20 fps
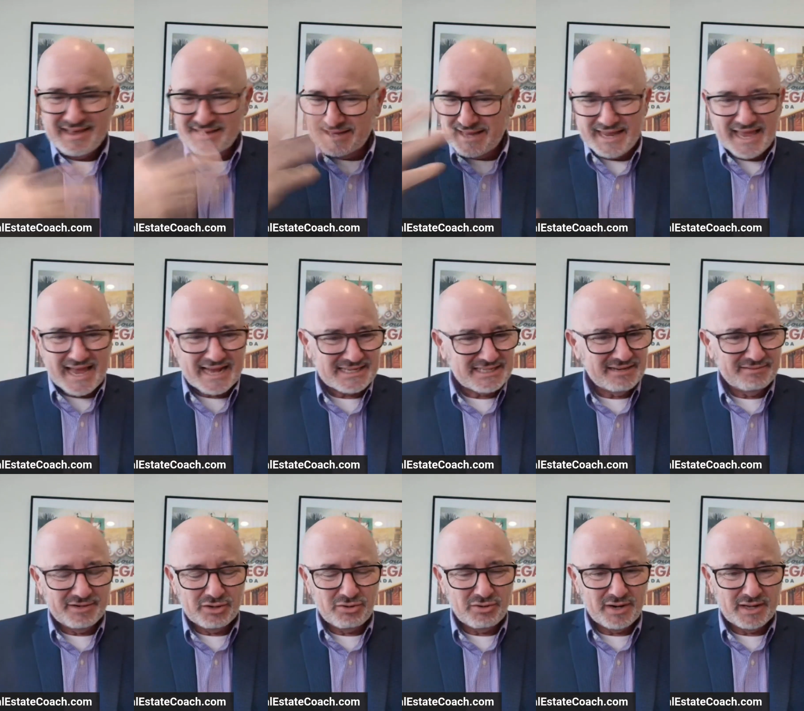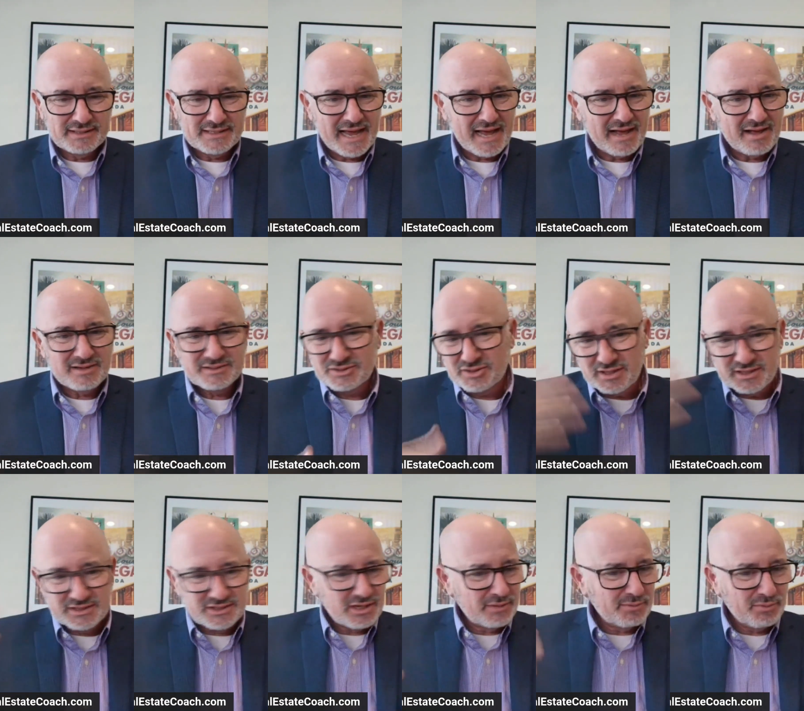Any activity going on in the house? They're
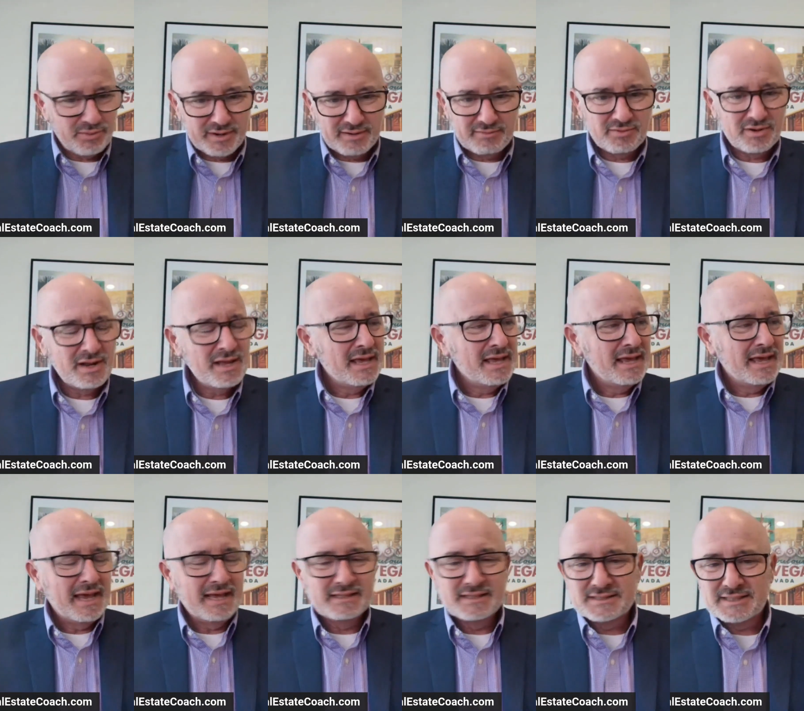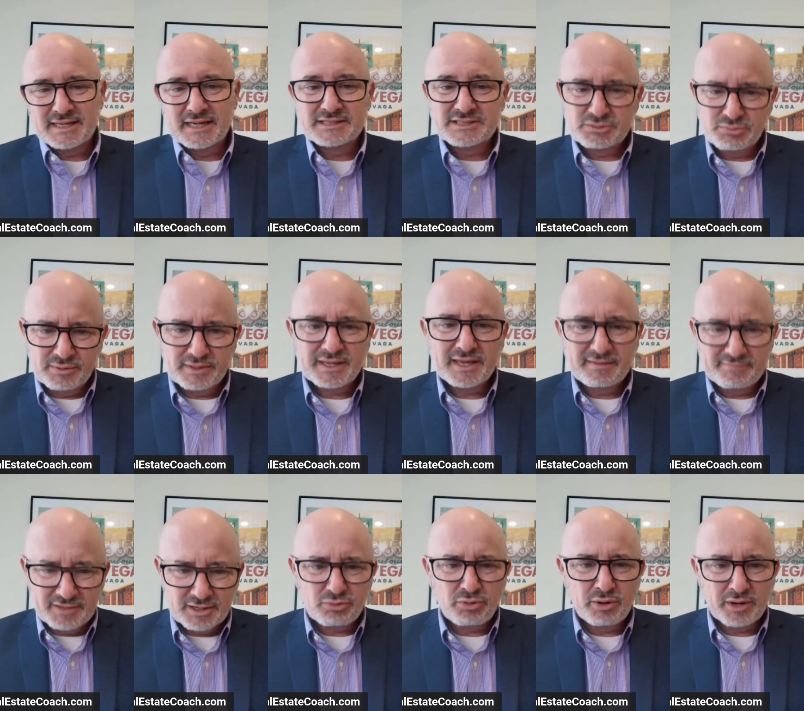going to tell me whatever. Hey, listen, I just want to
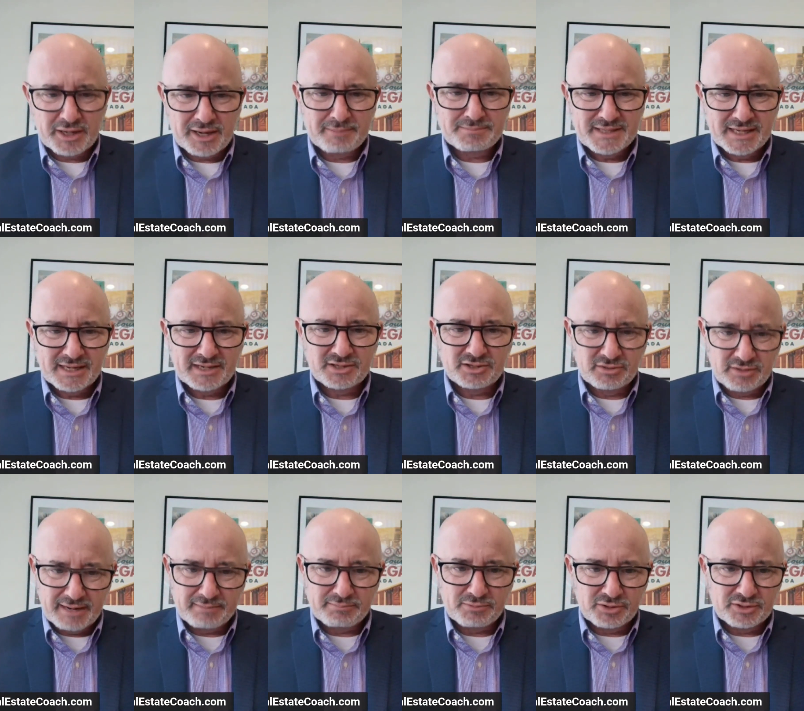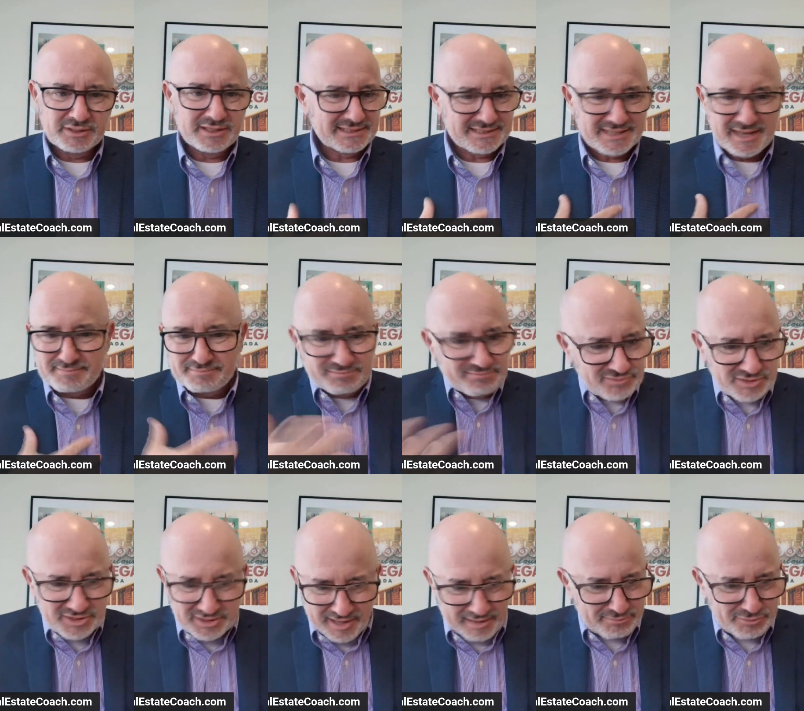give you a quick update on your neighborhood because I'm,
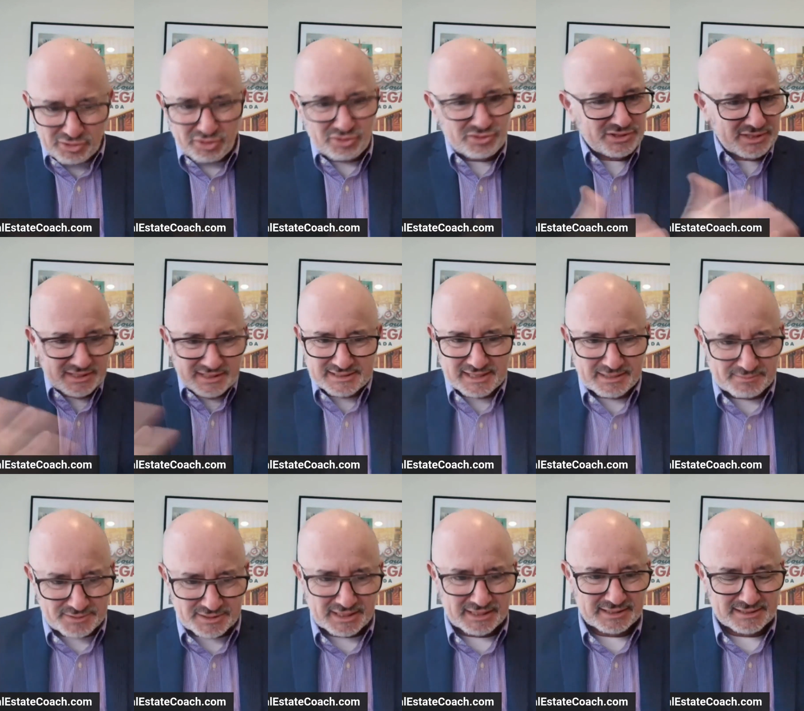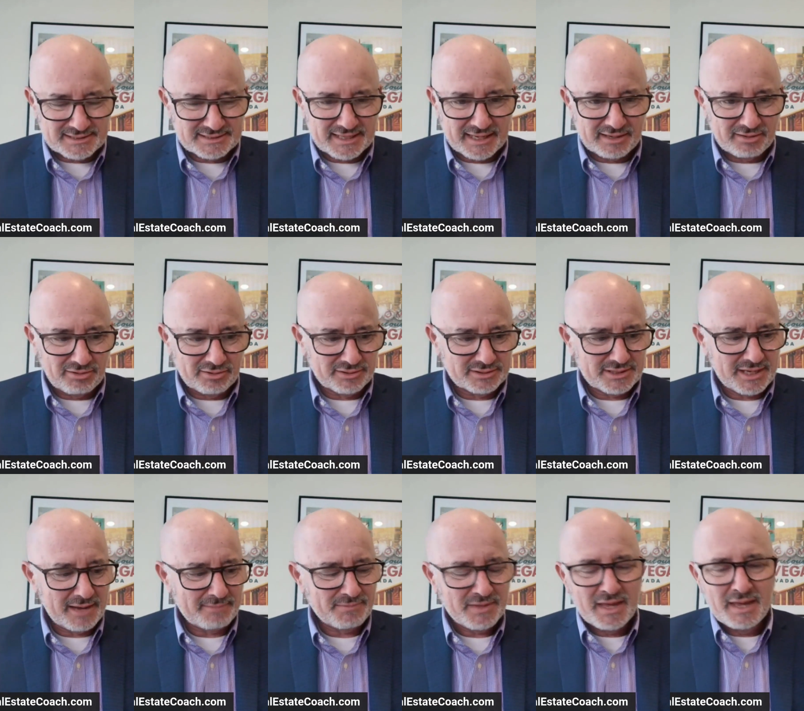I'm close to this. I've seen this data all the
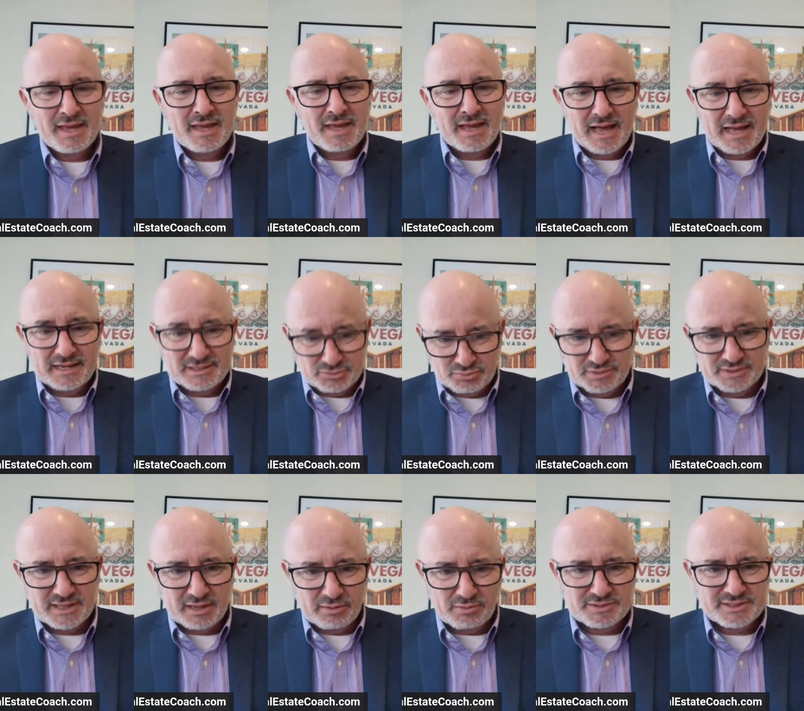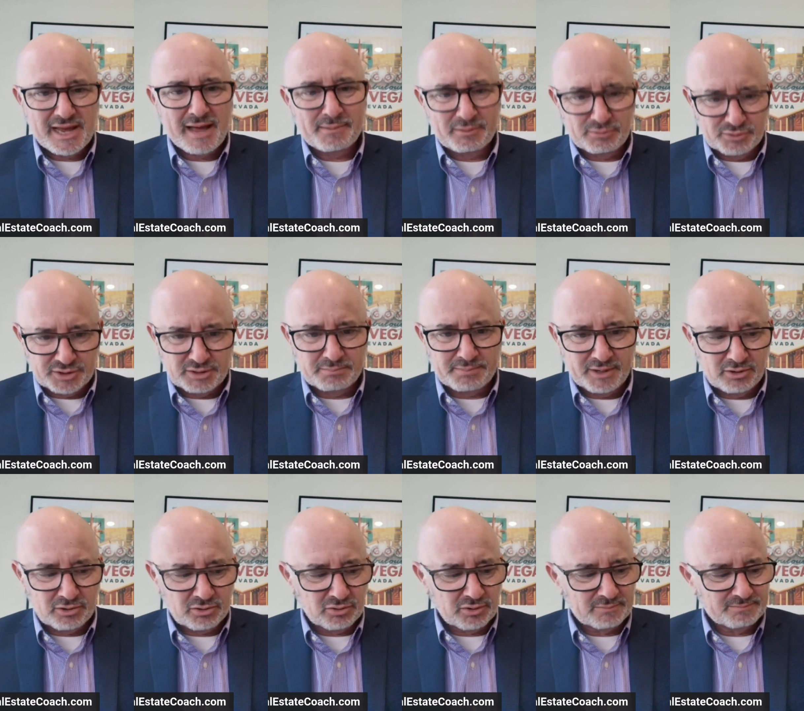time. I just want to say what's happening with your
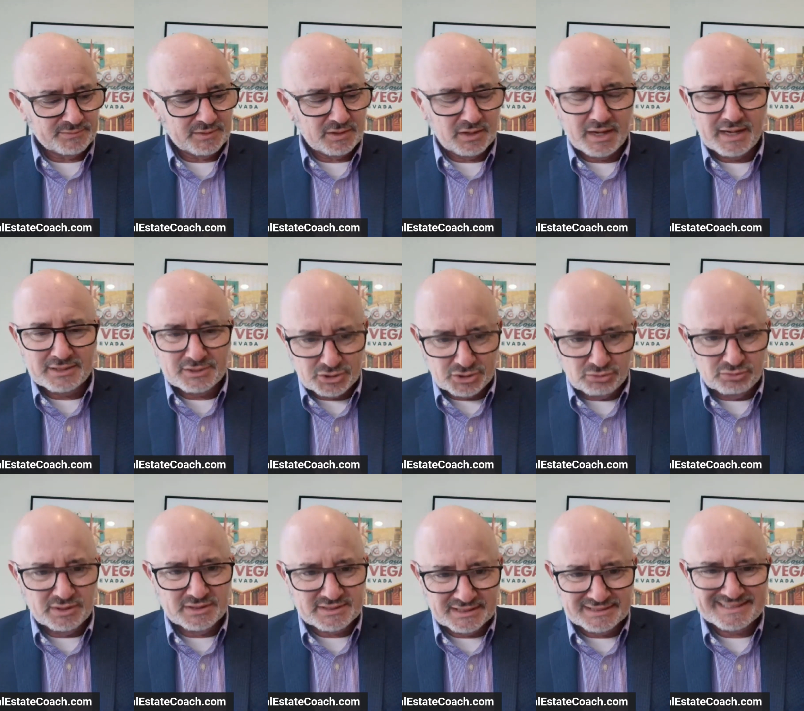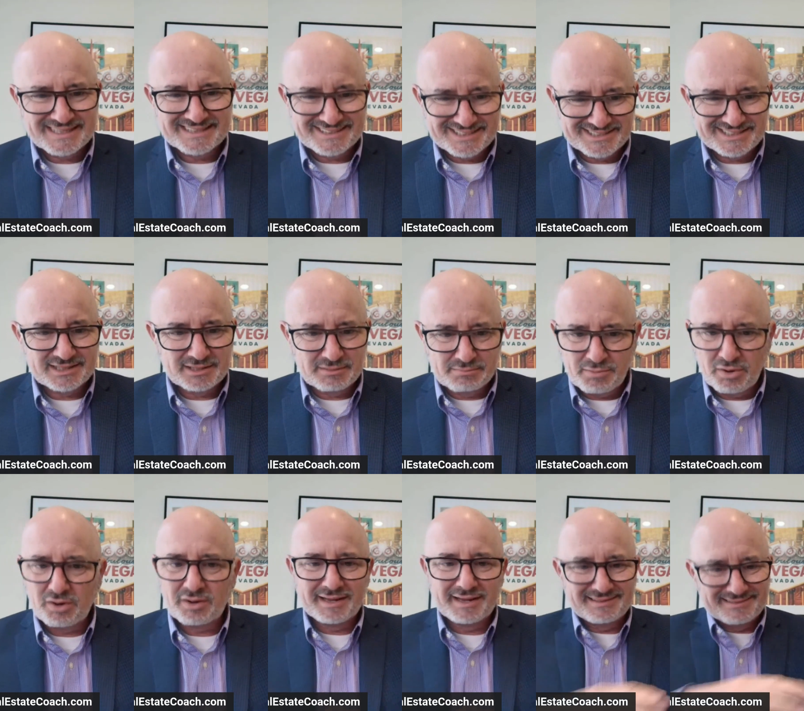peer group. You got two listings that just hit the
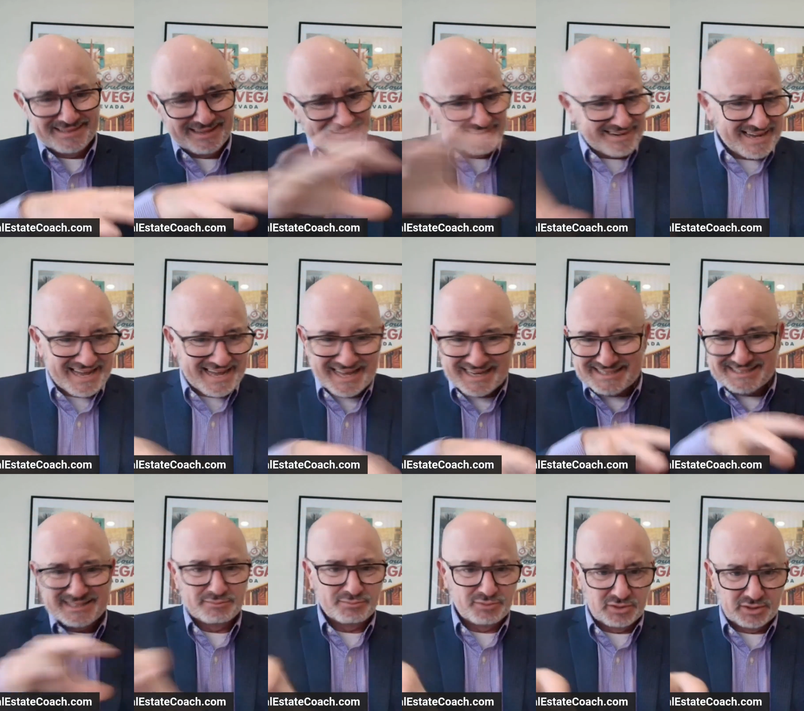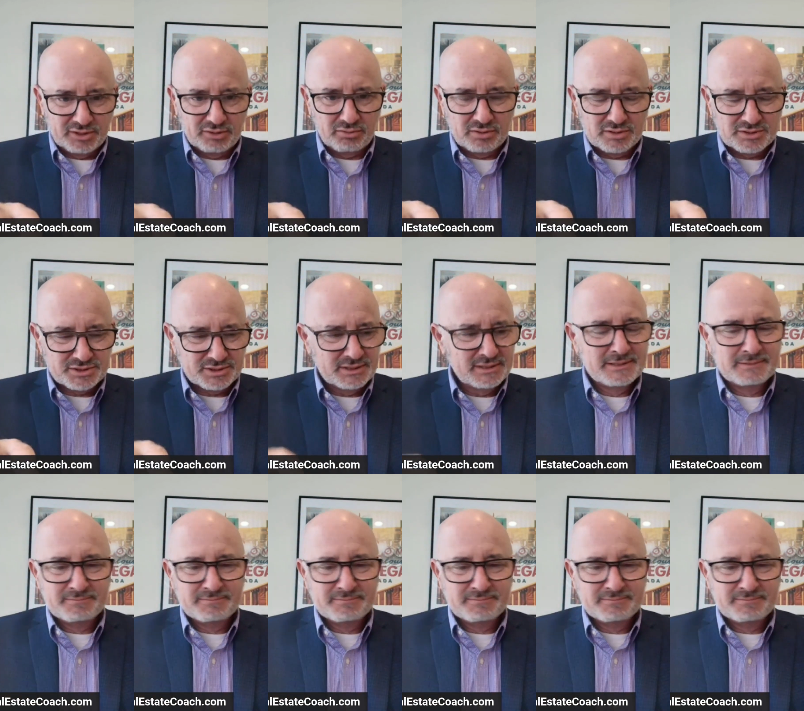market that are kind of similar to yours.